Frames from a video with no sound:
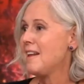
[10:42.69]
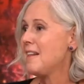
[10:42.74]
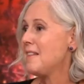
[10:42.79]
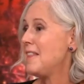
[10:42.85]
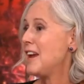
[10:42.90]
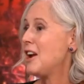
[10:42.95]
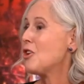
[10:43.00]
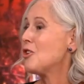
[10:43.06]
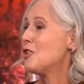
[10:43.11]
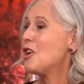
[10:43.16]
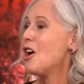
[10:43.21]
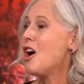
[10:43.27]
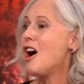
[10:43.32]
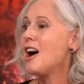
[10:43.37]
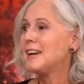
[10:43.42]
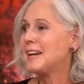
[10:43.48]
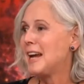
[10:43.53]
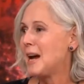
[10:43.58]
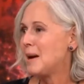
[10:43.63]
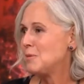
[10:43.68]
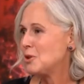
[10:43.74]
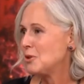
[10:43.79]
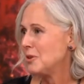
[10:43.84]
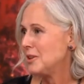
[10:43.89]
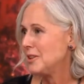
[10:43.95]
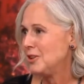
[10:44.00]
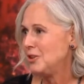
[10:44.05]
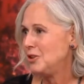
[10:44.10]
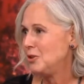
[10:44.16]
They are not
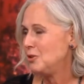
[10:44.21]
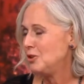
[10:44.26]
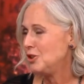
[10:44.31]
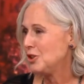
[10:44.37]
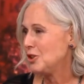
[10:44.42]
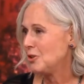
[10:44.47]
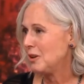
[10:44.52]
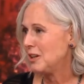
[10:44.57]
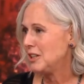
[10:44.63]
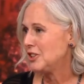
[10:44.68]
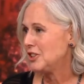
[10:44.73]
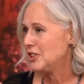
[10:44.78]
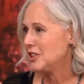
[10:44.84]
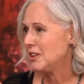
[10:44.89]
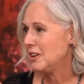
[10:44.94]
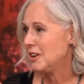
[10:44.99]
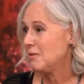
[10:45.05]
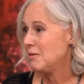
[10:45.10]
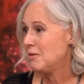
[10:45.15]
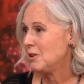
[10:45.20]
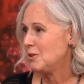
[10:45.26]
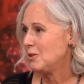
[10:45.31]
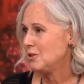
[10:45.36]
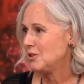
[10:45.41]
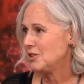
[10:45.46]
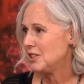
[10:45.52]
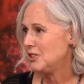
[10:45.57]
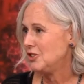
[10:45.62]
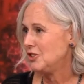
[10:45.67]
capturing the new generation of
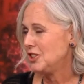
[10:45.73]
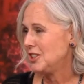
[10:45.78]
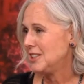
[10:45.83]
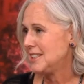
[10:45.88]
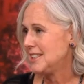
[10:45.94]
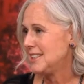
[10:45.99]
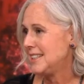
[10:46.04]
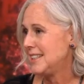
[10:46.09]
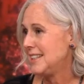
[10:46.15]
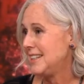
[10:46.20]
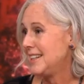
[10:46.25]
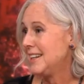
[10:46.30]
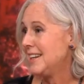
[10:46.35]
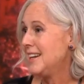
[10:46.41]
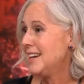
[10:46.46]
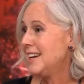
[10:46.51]
voters in Gen Z.